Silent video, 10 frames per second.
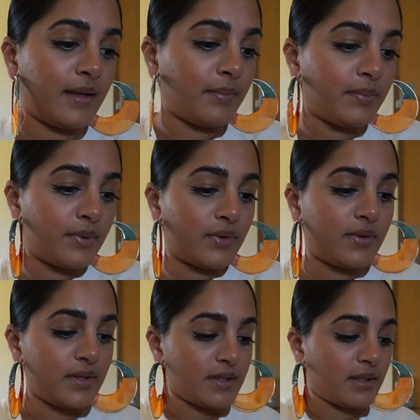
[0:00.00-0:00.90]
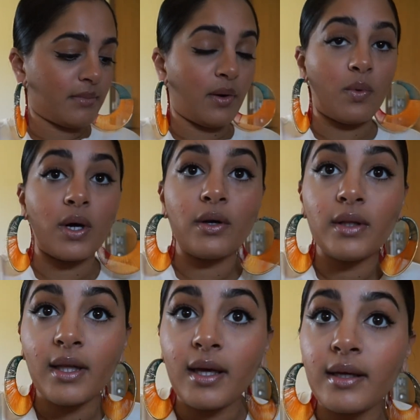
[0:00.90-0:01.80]
I put this in my
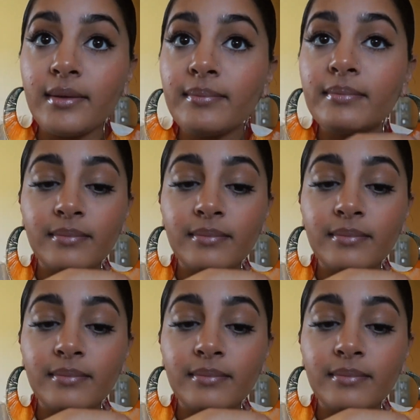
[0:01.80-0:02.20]
waterline.